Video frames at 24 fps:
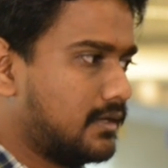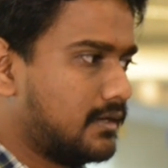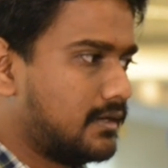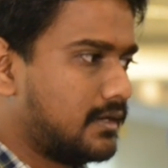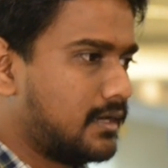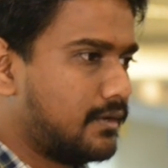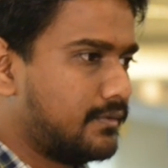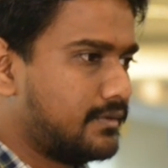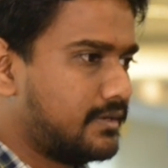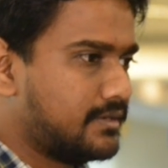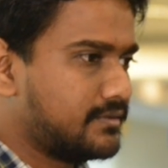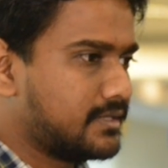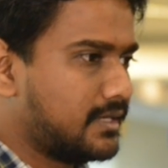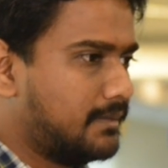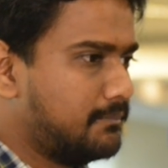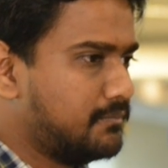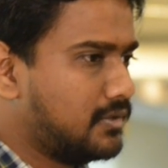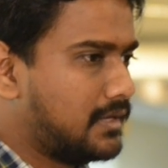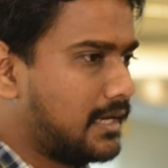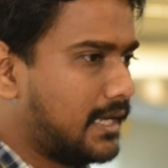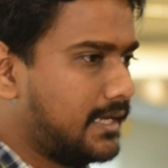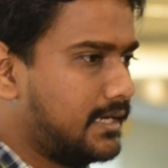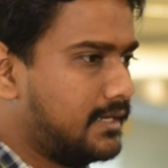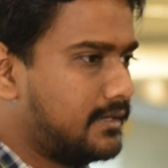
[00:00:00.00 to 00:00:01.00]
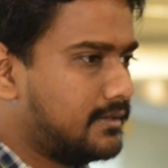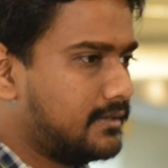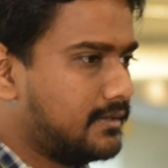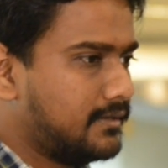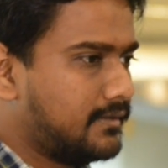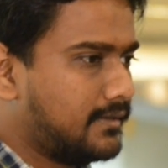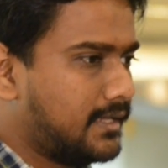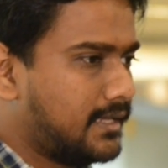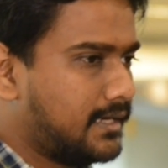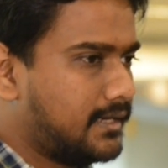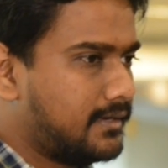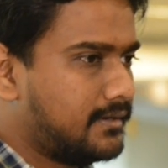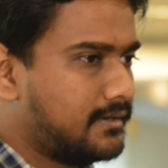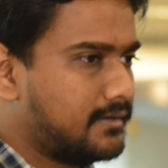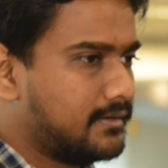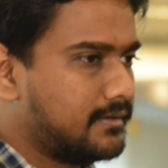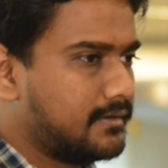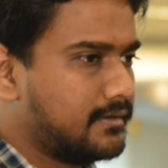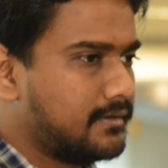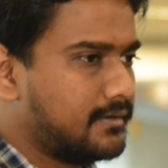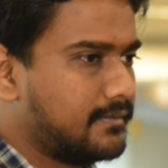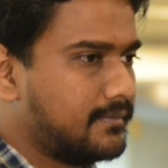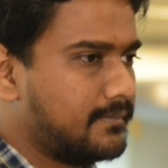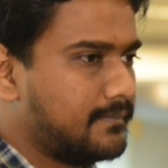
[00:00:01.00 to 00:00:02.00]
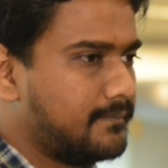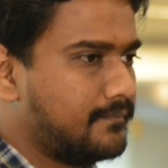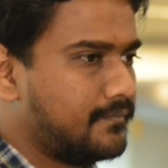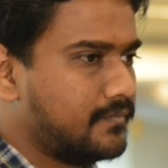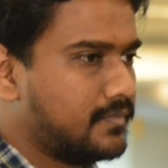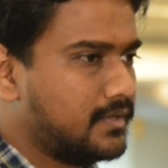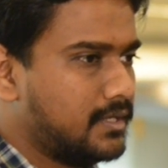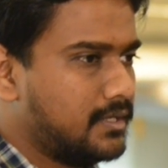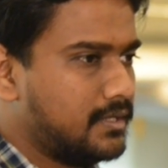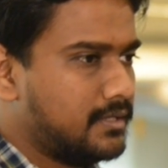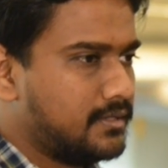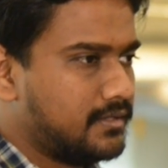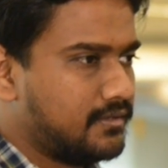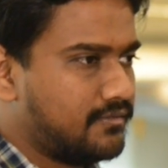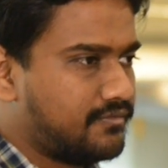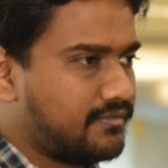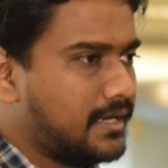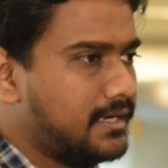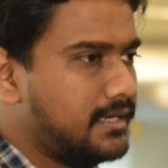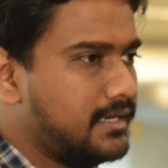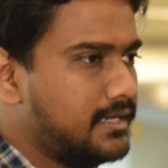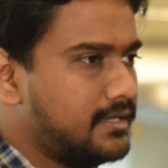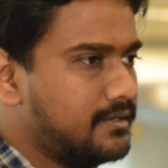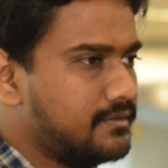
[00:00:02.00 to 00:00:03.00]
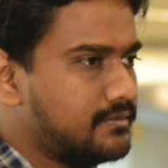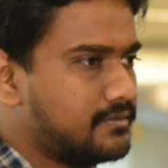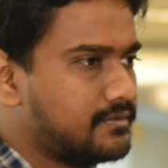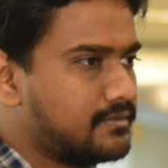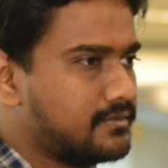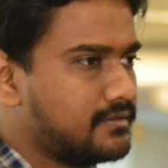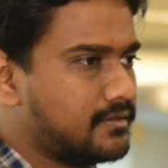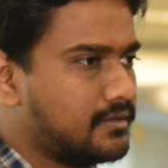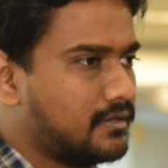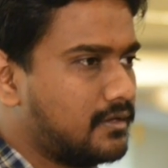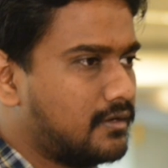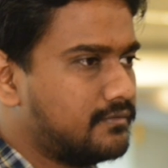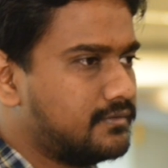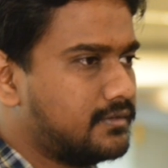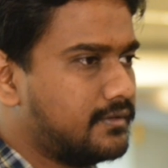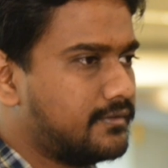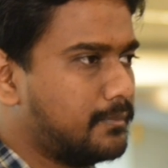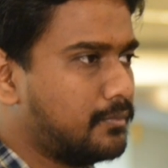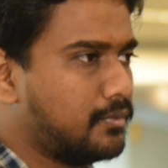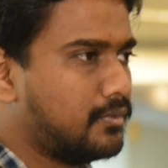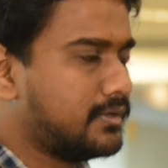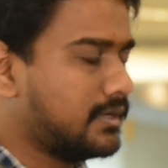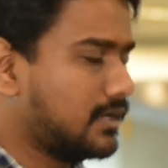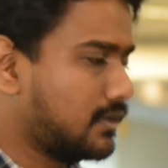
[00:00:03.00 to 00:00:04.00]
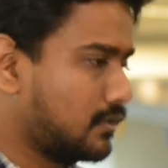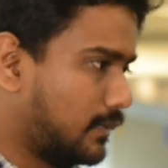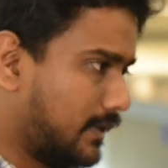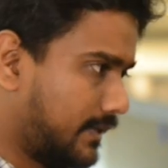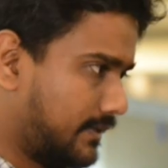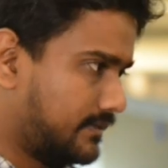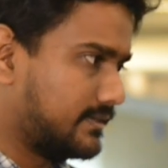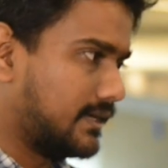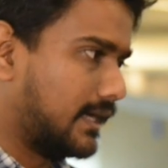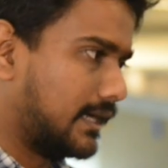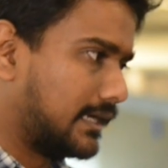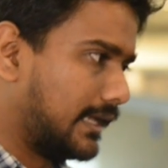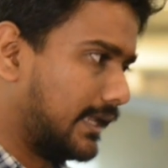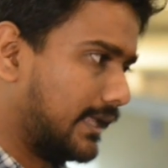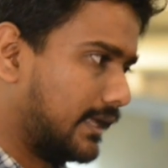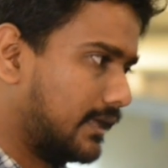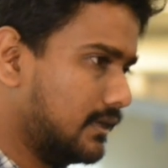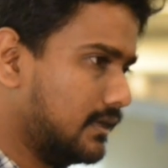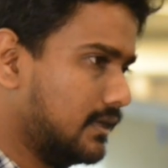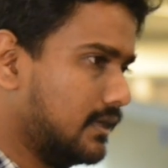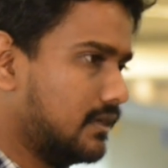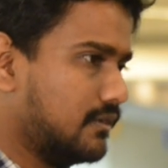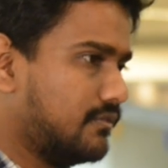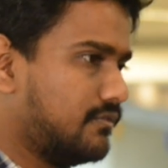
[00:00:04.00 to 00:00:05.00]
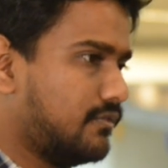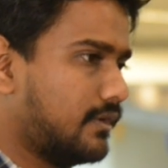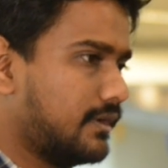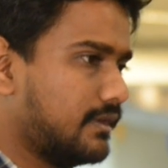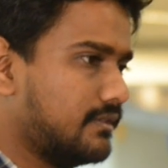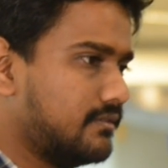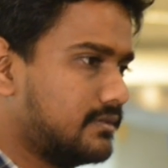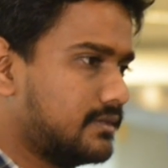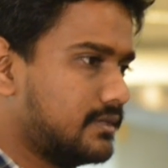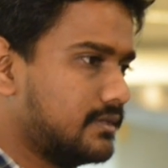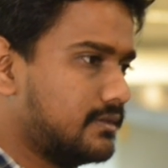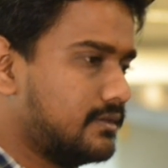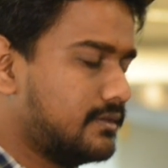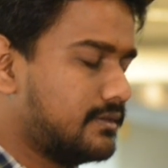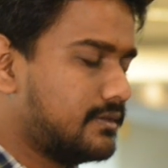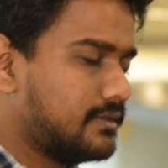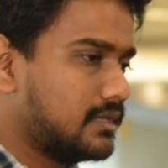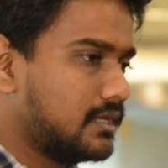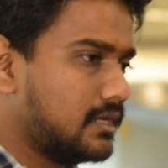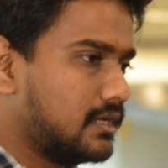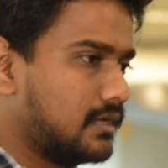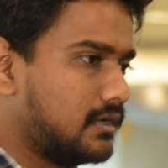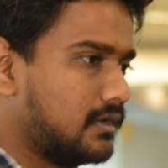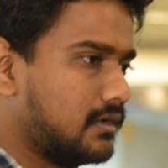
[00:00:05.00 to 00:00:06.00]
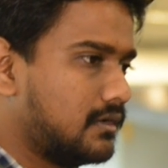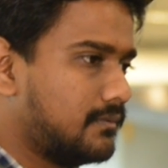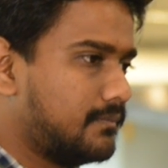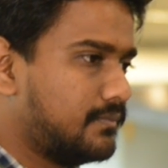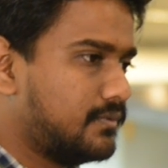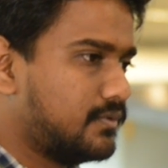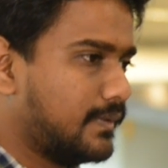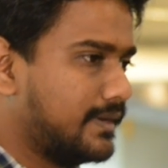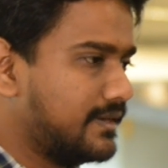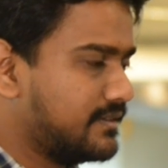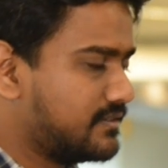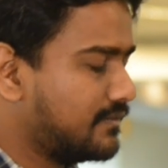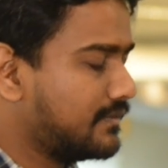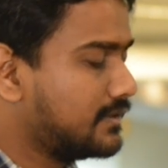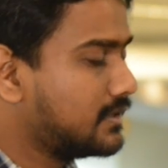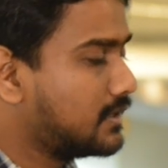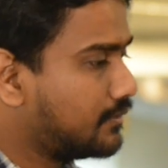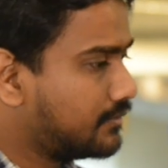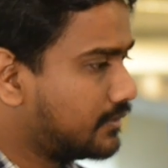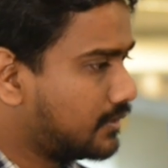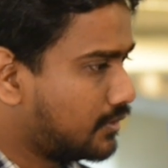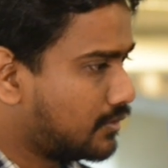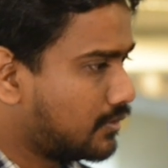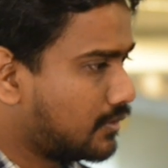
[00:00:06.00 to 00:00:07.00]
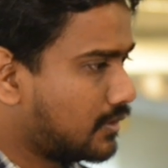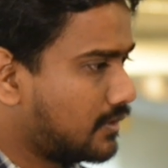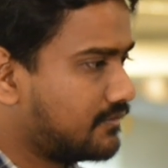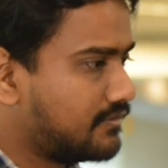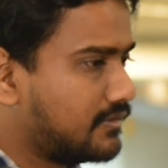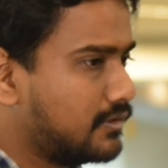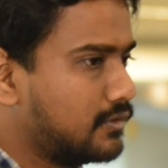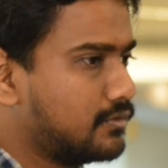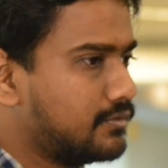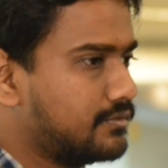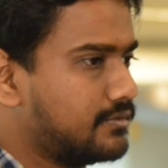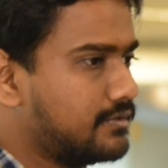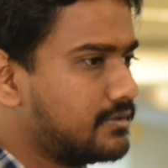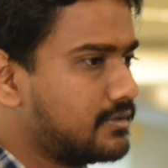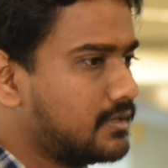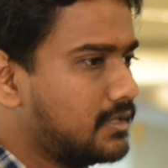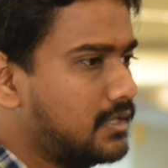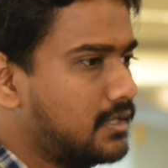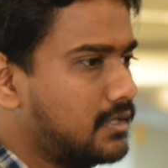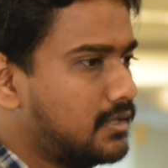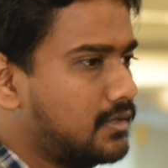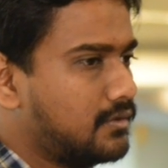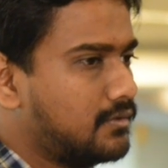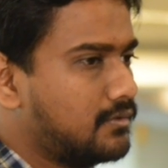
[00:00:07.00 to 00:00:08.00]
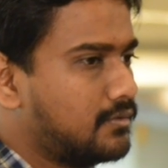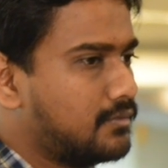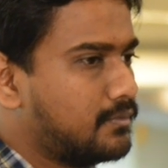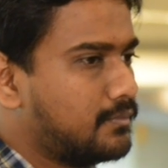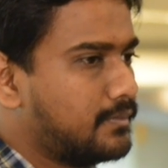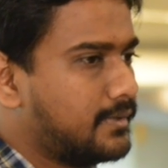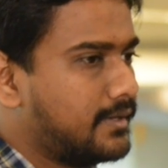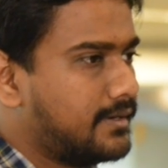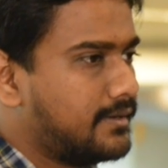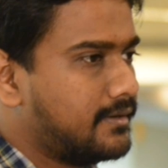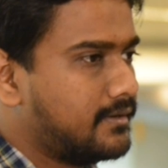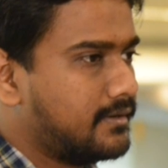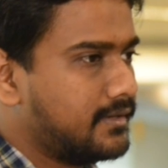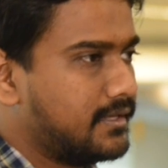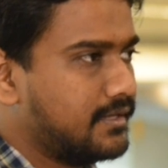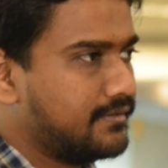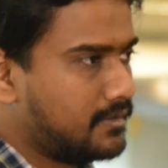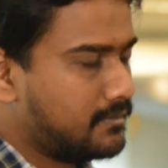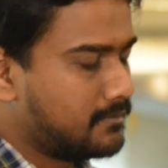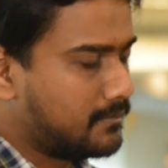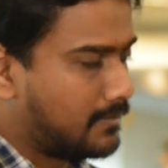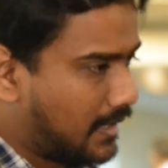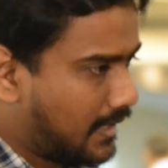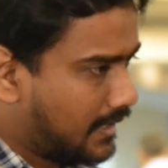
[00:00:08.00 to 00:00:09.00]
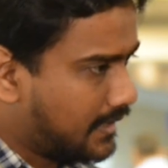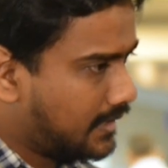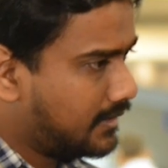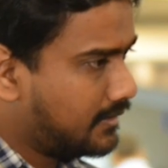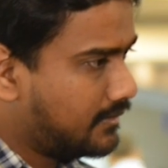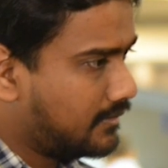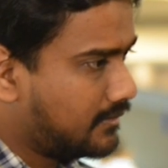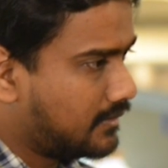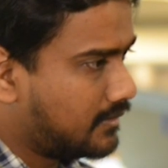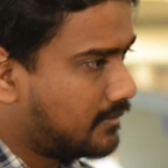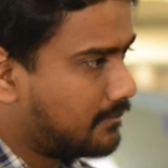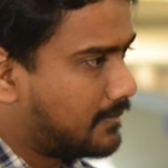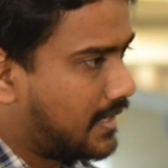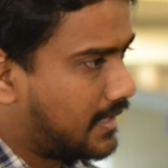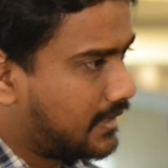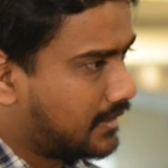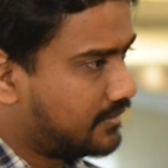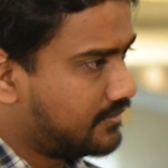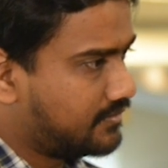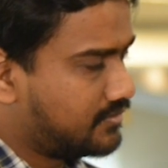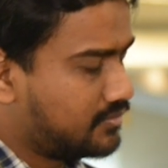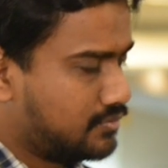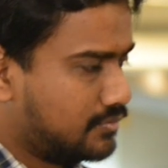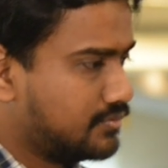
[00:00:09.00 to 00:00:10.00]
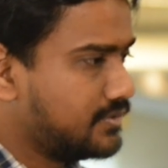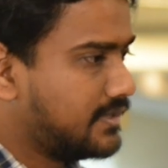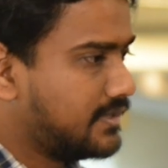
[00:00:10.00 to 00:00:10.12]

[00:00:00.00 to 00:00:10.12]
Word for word: Now it has come to light that the findings of the report are quite startling. For instance, 27,000 crore of loans were given by bankers to